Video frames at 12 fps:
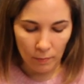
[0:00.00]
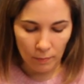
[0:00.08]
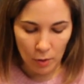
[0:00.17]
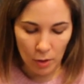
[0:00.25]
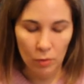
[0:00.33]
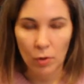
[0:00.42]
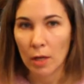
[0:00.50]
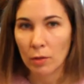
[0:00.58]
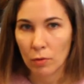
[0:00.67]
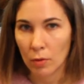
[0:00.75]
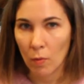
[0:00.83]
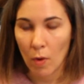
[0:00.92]
just straight
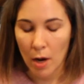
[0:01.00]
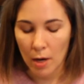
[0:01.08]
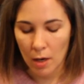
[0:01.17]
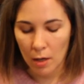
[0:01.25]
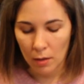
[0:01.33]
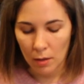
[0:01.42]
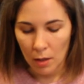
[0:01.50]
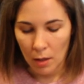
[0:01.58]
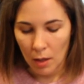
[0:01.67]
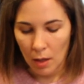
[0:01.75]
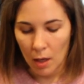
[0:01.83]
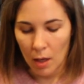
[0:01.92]
into the water
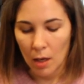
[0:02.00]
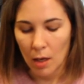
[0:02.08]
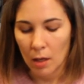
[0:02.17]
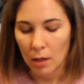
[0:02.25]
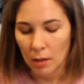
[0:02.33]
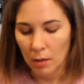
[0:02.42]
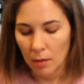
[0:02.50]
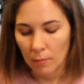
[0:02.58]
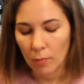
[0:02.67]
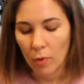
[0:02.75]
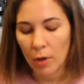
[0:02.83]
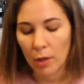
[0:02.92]
and
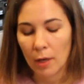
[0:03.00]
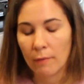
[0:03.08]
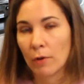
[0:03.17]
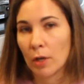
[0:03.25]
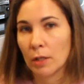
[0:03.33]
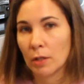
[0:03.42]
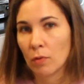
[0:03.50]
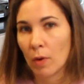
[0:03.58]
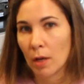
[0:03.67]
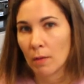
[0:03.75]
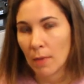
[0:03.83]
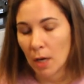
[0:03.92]
boil it for at least
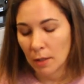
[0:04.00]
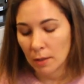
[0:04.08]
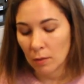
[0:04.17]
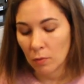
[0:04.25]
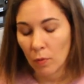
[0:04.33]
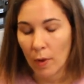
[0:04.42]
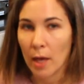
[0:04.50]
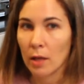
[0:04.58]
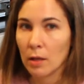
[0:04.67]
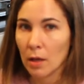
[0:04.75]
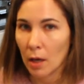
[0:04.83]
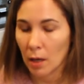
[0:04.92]
20 minutes as
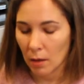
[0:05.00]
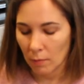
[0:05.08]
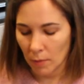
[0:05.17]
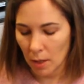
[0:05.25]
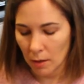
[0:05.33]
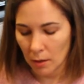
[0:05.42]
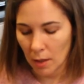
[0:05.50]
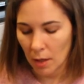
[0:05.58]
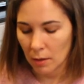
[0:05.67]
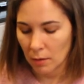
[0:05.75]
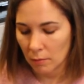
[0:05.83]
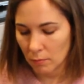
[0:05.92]
well, and
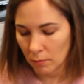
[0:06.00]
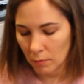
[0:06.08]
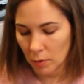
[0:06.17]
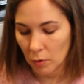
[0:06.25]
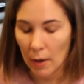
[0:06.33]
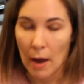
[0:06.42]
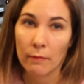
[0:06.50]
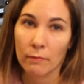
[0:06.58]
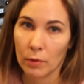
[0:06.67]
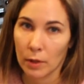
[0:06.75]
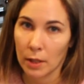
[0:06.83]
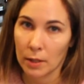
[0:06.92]
then you'll
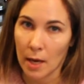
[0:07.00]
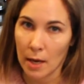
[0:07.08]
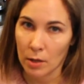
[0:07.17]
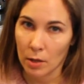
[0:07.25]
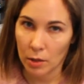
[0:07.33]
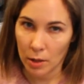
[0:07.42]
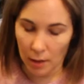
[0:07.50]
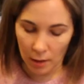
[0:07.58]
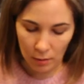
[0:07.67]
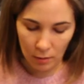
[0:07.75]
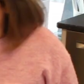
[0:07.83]
have really tender chicken.